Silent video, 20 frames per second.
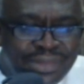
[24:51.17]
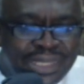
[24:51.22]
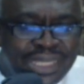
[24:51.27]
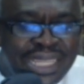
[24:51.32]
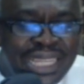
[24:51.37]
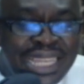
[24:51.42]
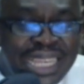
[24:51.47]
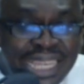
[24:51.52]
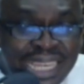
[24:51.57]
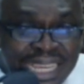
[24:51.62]

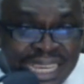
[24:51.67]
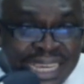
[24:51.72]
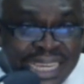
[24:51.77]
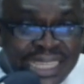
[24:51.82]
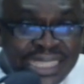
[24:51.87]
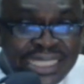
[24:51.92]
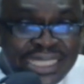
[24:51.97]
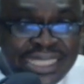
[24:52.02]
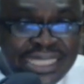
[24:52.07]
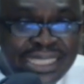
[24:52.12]

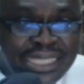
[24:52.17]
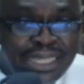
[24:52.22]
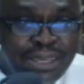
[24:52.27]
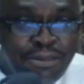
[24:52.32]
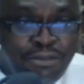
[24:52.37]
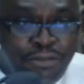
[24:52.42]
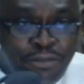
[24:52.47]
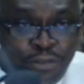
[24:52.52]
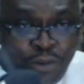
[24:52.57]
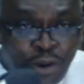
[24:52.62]
these
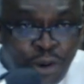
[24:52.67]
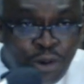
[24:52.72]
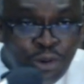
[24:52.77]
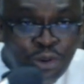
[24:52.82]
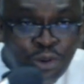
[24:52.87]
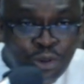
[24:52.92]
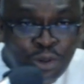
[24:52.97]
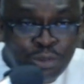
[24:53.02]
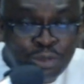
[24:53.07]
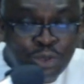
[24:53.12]
four
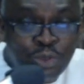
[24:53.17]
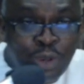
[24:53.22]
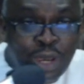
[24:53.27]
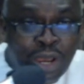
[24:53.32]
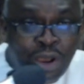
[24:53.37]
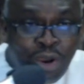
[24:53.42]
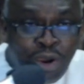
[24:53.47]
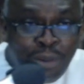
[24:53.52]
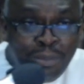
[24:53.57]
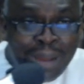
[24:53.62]
groups will
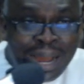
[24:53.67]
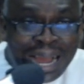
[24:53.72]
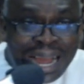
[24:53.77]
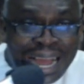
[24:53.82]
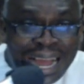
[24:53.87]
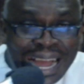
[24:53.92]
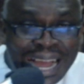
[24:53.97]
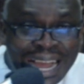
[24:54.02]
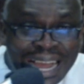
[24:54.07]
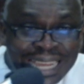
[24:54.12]
come
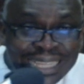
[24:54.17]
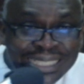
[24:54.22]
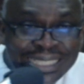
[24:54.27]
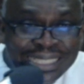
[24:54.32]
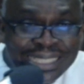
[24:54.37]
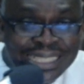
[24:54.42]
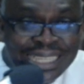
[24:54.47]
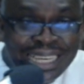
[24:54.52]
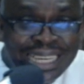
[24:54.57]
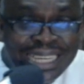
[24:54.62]
as
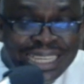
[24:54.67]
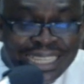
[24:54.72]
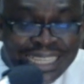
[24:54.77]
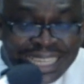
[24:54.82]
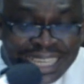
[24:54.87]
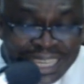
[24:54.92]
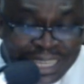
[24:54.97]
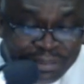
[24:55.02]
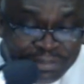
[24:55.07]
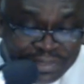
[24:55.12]

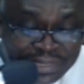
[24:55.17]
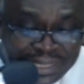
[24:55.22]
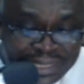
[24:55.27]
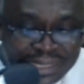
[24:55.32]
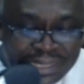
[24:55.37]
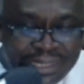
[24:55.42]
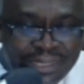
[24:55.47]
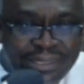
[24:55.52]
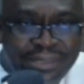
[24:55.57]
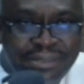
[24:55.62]
gifts.